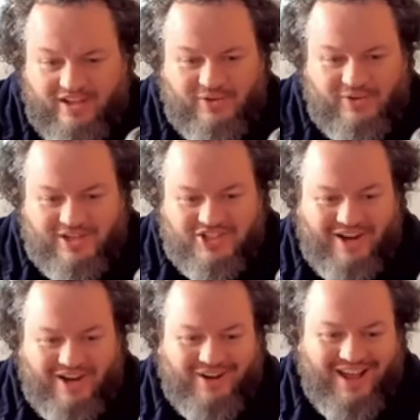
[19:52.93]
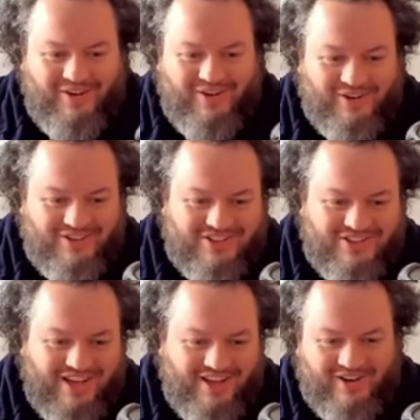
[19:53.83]
You can shout louder or just
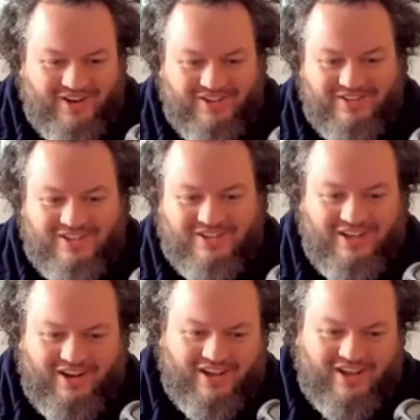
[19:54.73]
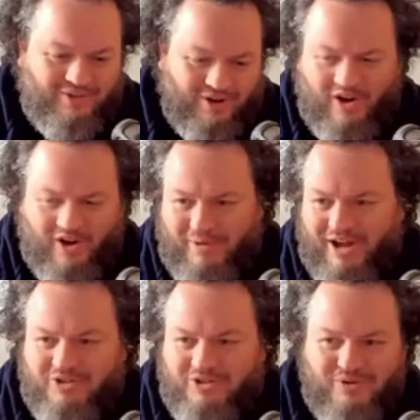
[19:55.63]
say, you know, okay, you go home,
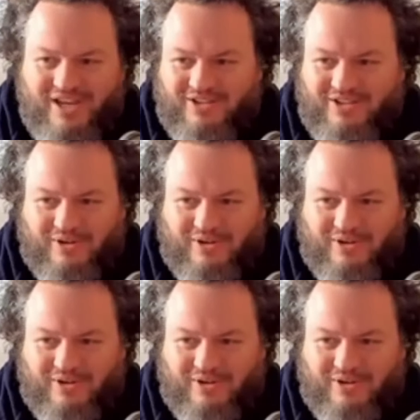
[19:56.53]
I'll do it.